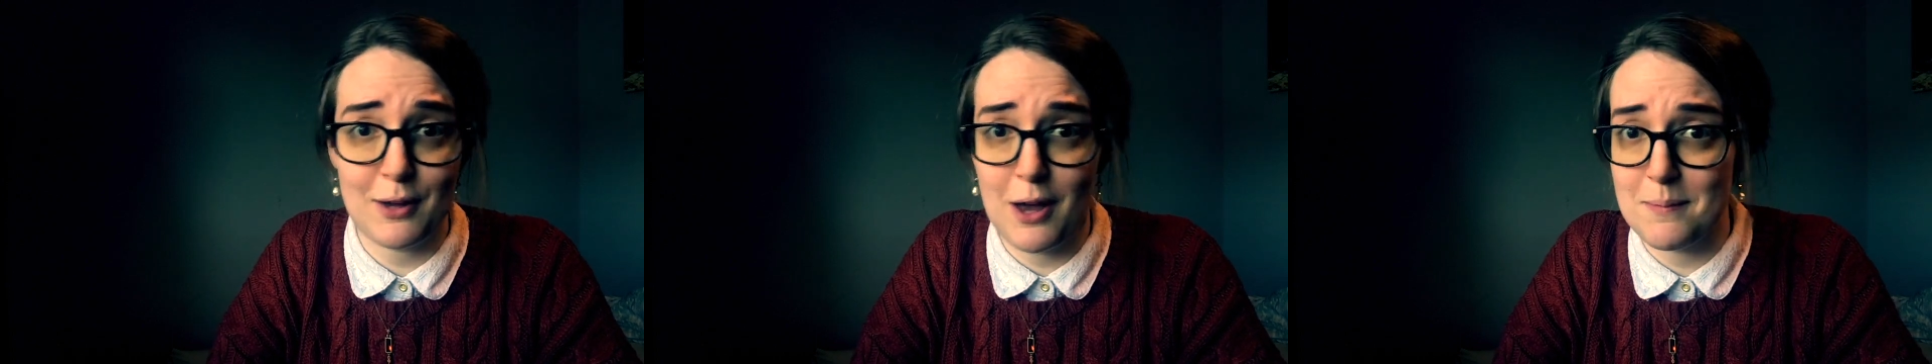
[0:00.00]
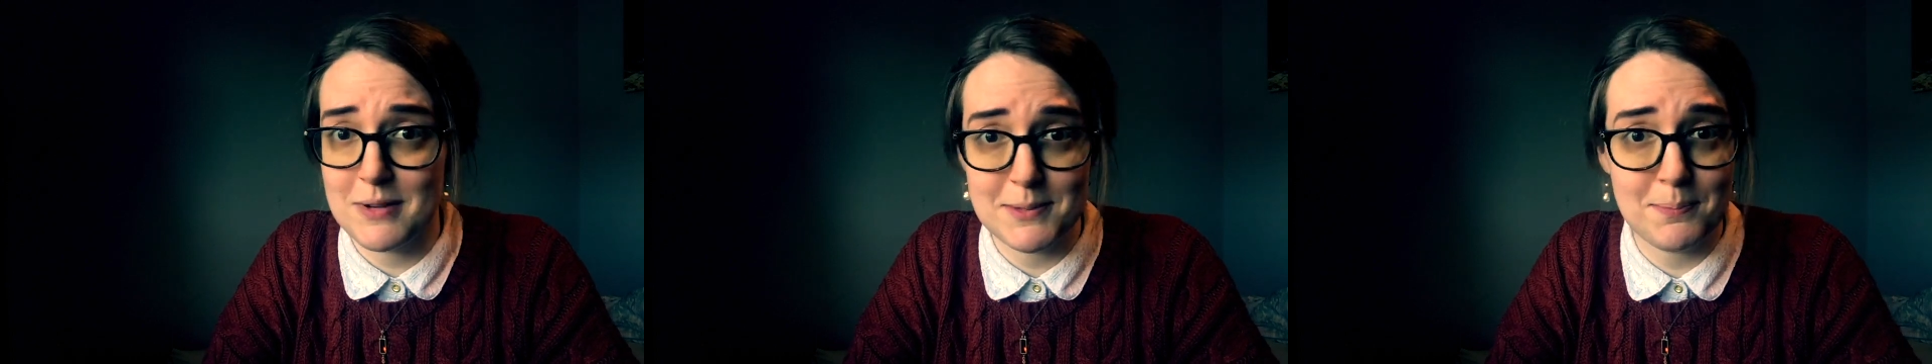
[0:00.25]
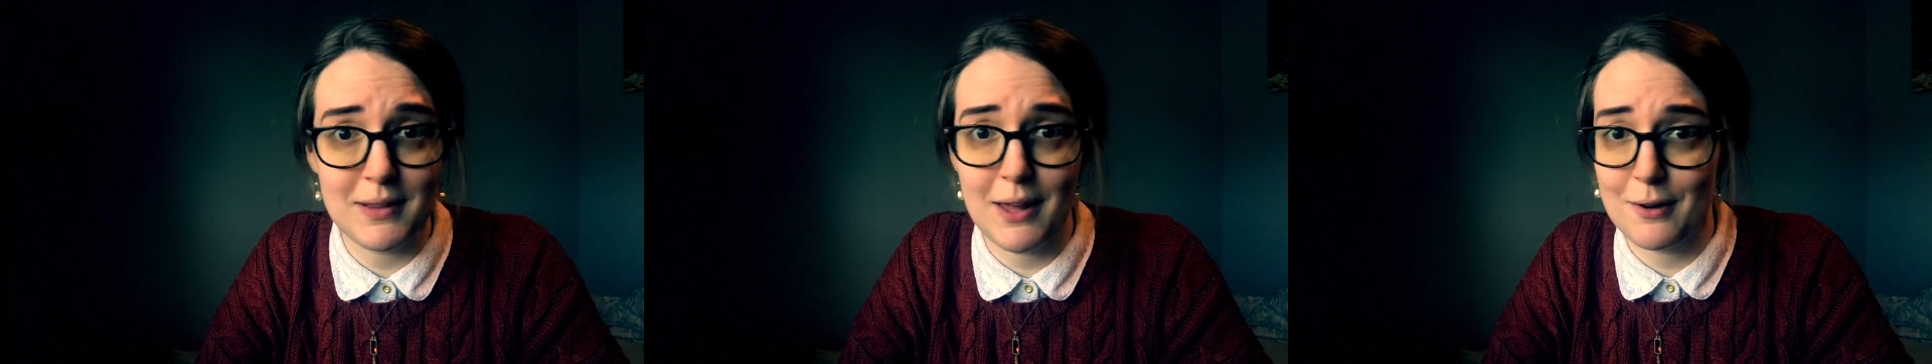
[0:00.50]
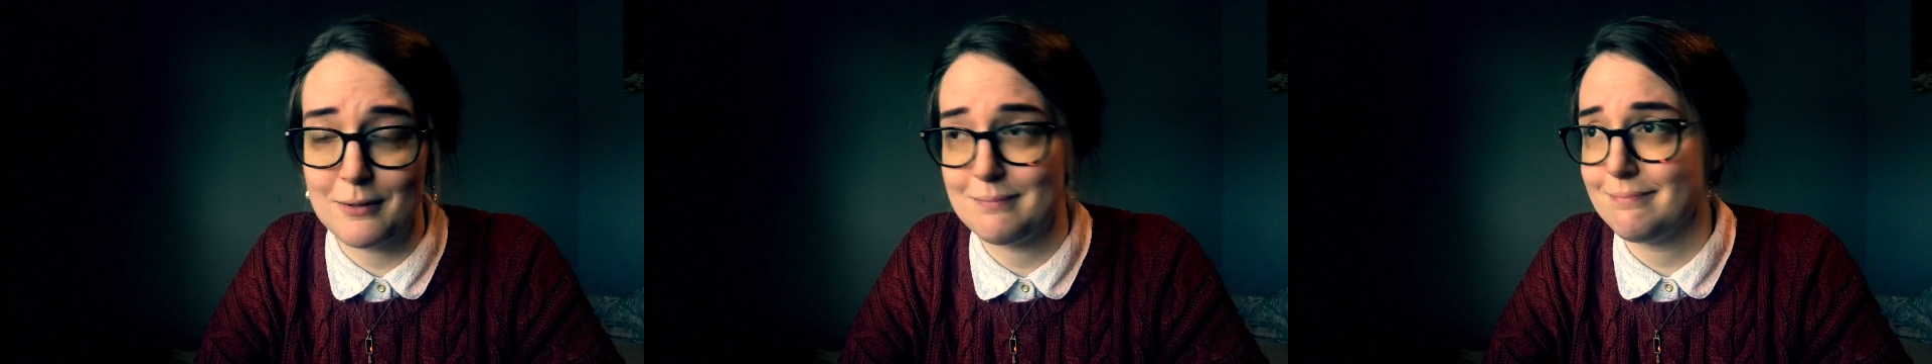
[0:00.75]
comments
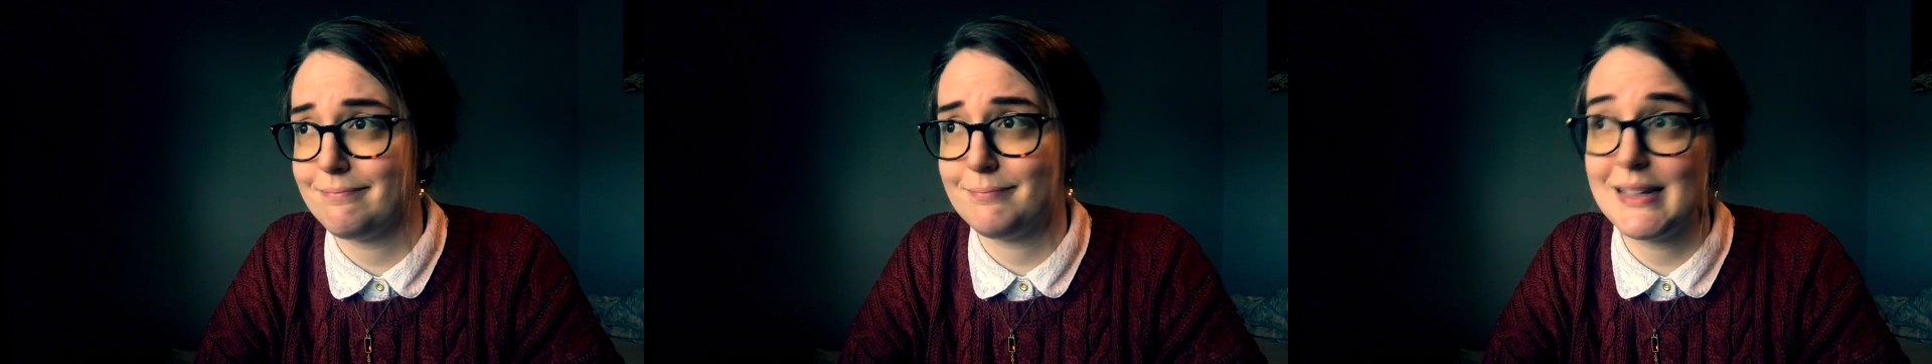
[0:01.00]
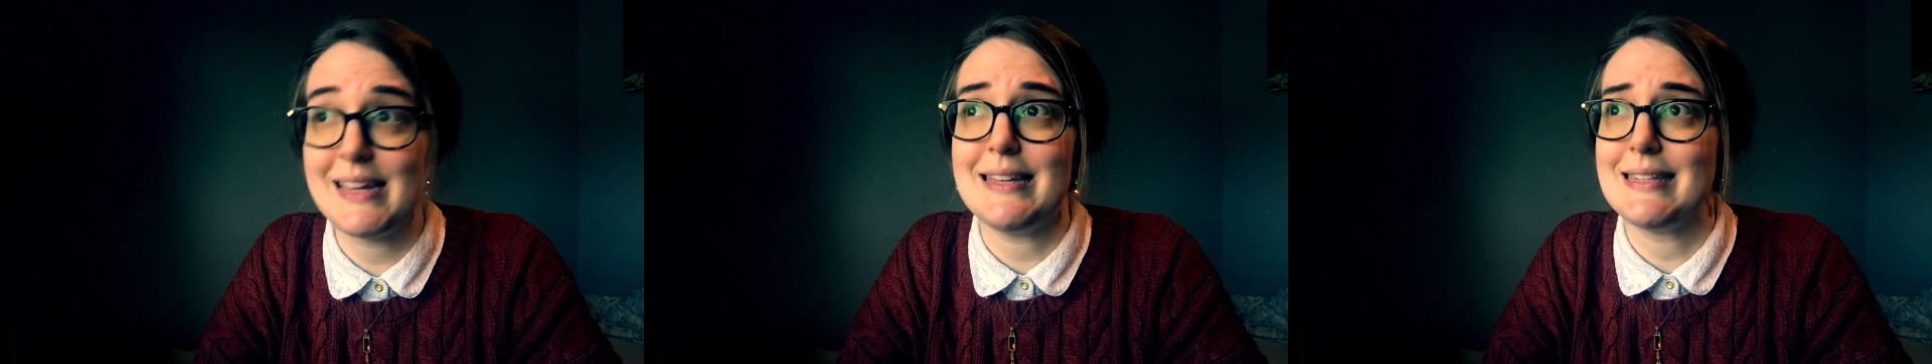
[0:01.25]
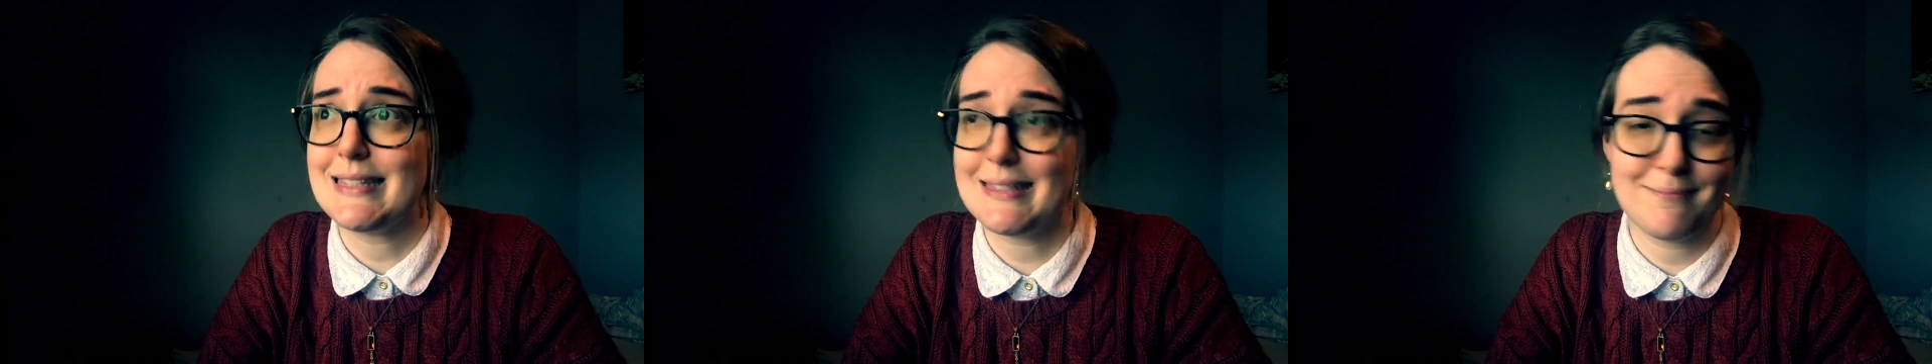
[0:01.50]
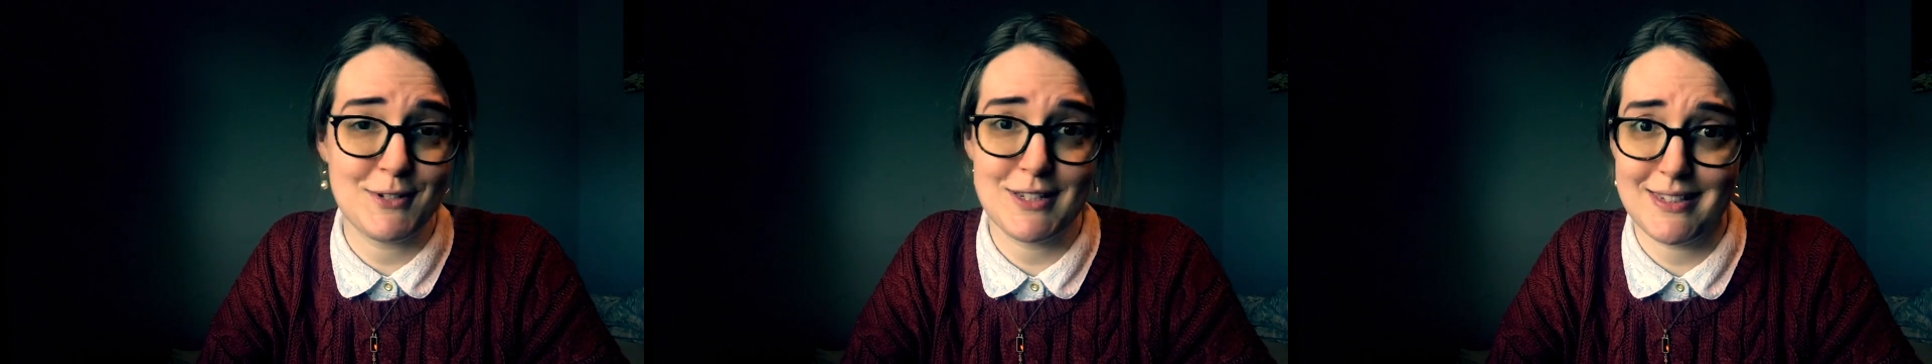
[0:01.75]
below. Please,
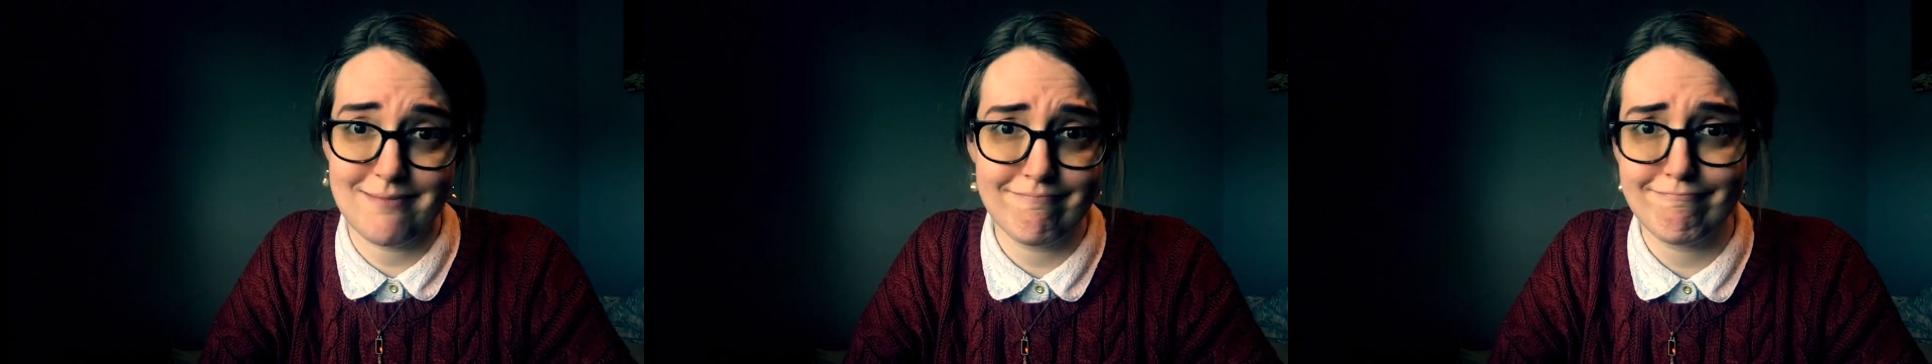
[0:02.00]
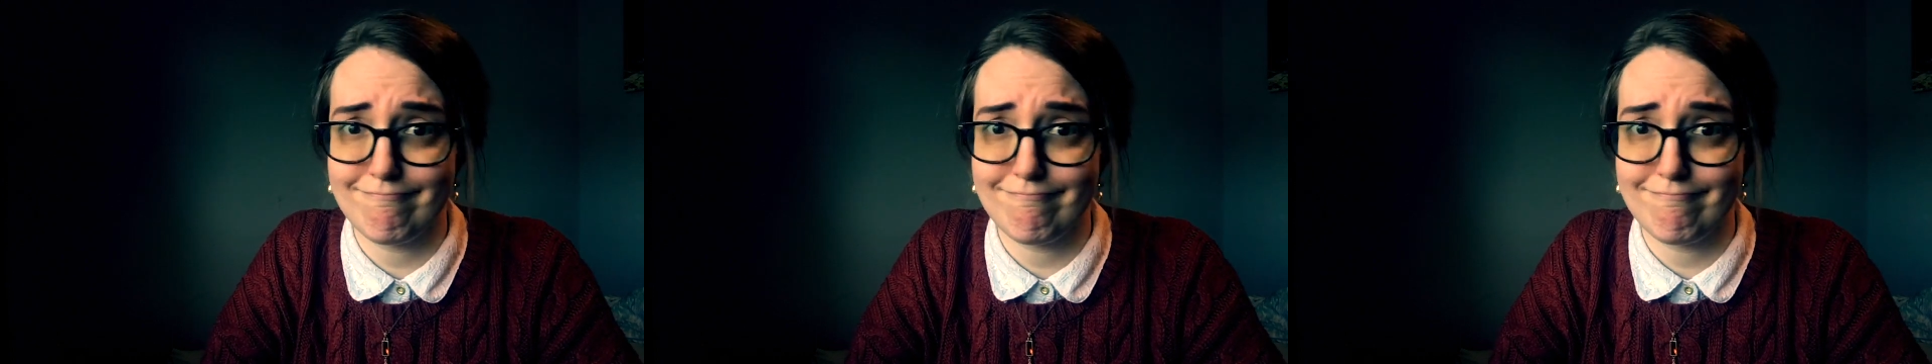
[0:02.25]
just